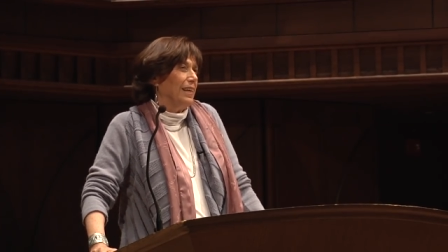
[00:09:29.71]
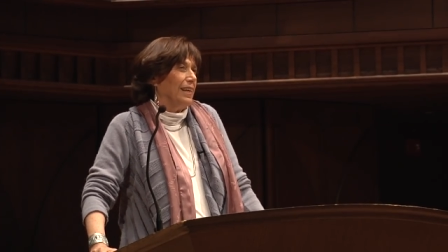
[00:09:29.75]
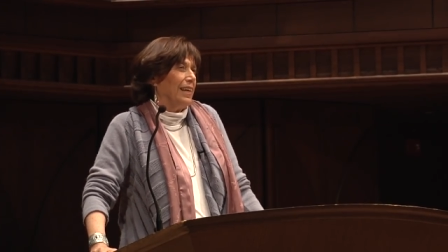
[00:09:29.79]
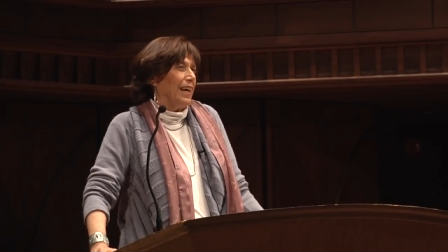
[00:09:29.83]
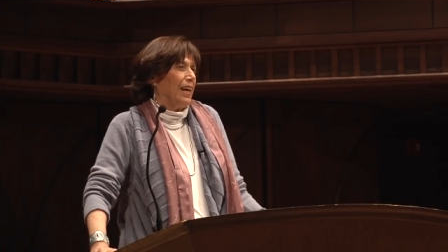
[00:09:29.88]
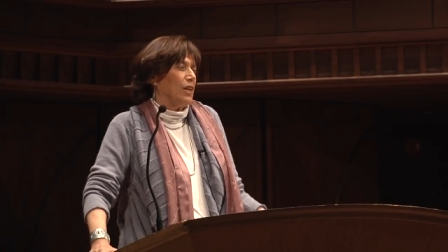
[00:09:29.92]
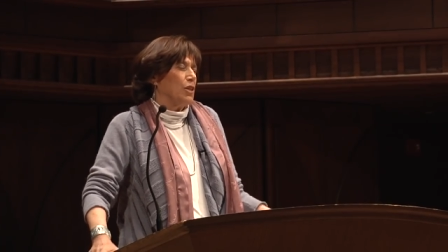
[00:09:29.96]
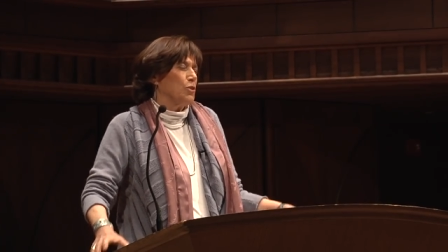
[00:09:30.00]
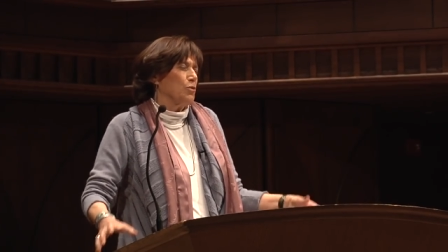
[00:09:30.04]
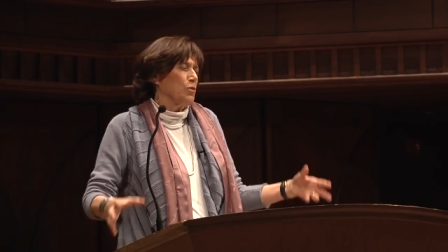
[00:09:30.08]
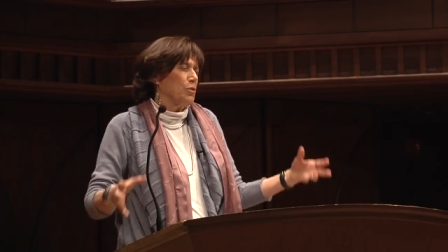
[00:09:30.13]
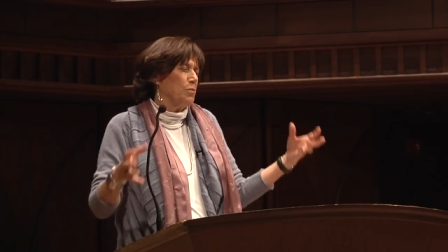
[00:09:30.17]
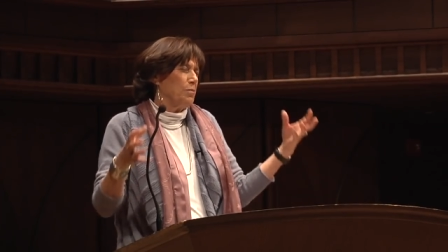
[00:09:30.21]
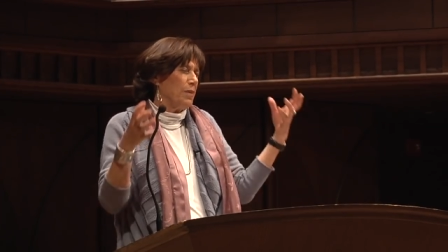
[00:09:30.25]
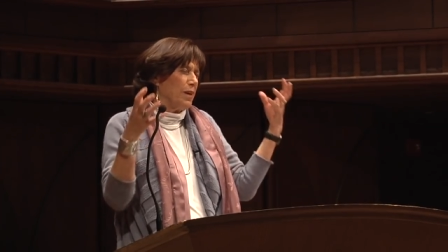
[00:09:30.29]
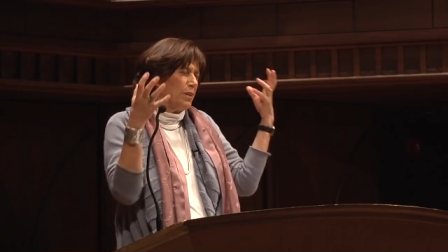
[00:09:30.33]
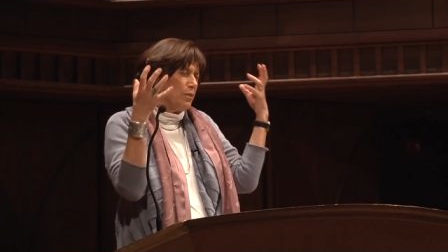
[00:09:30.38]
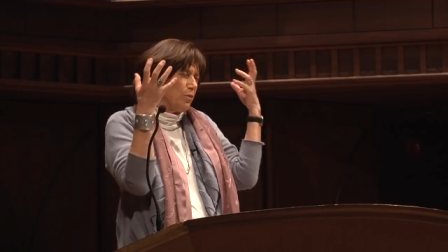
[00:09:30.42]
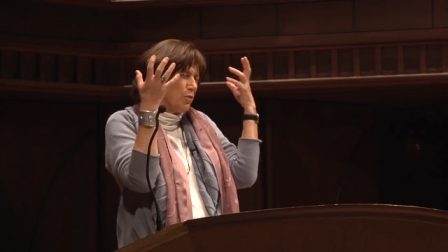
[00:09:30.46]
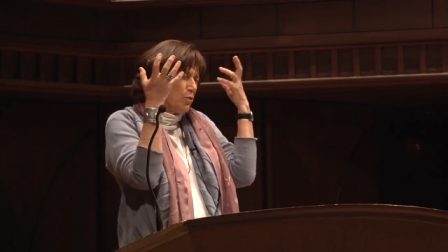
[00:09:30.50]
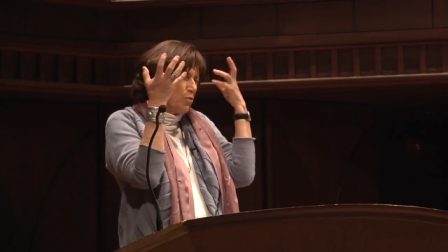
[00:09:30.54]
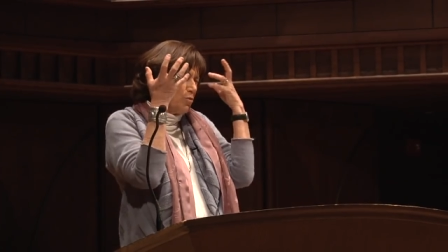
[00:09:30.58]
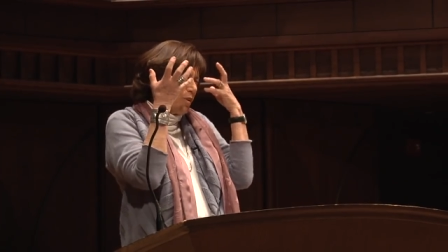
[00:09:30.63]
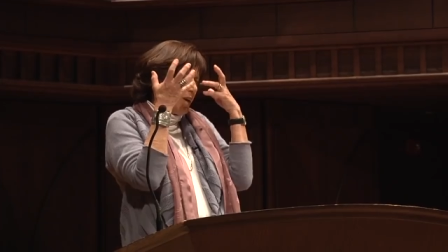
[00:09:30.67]
And she was made
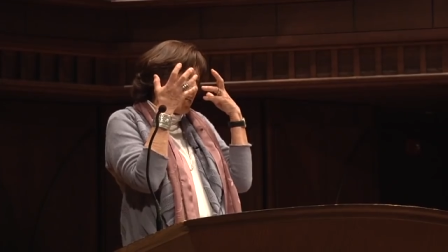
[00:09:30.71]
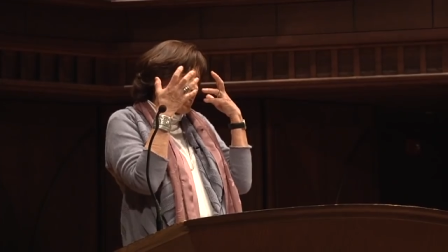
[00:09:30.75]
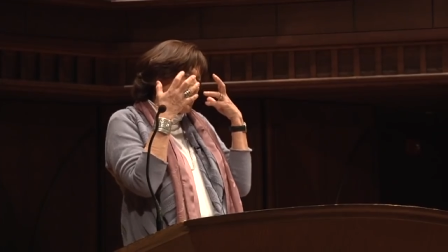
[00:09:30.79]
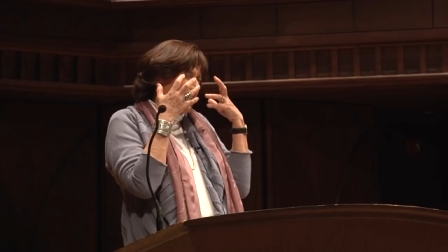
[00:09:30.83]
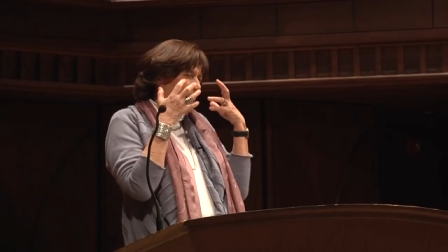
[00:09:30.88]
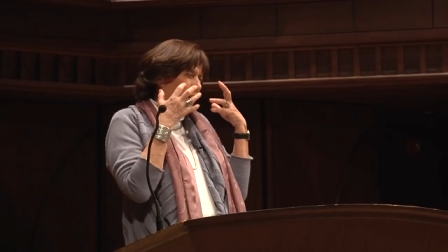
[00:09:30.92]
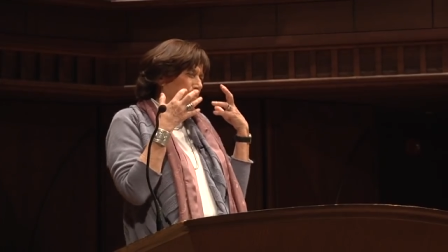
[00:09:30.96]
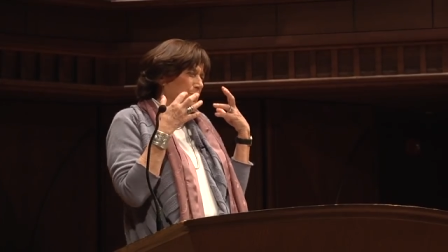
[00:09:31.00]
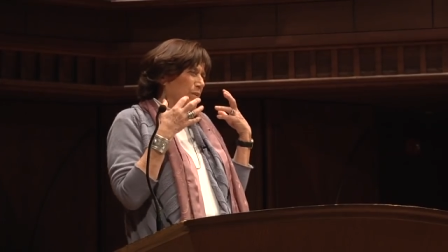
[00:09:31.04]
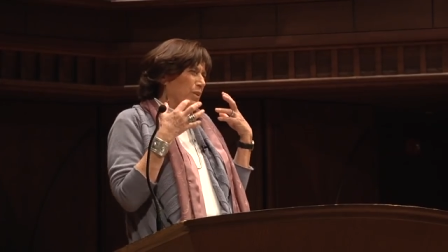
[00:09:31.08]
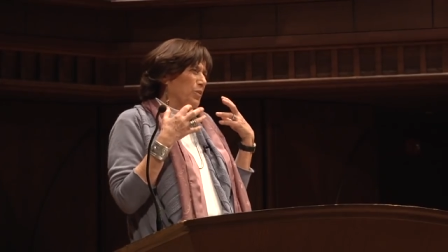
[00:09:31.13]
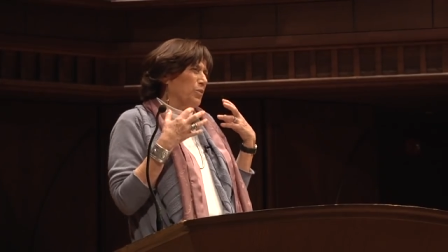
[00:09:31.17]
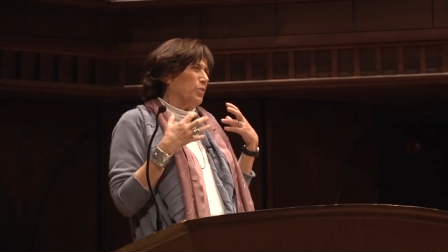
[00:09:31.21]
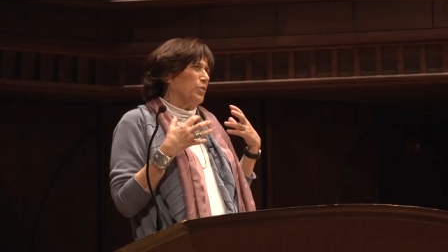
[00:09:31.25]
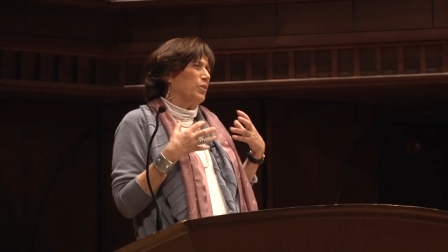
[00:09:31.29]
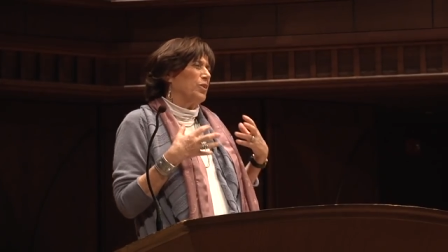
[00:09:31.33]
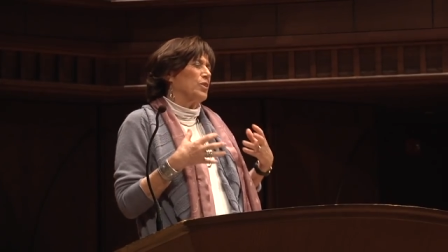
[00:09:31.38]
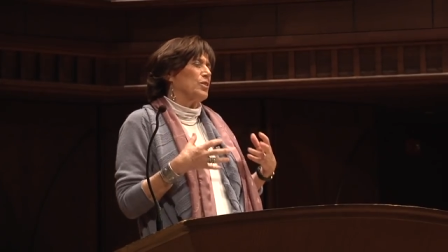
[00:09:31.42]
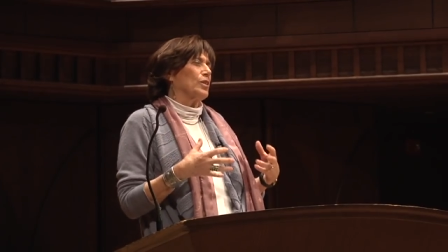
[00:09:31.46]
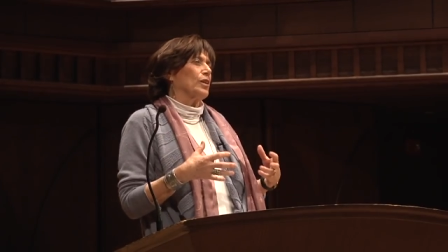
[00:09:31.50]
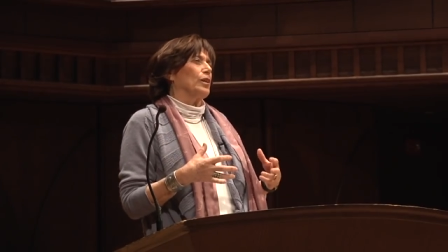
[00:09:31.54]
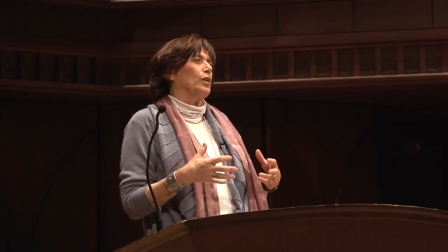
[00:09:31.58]
to dress up in all these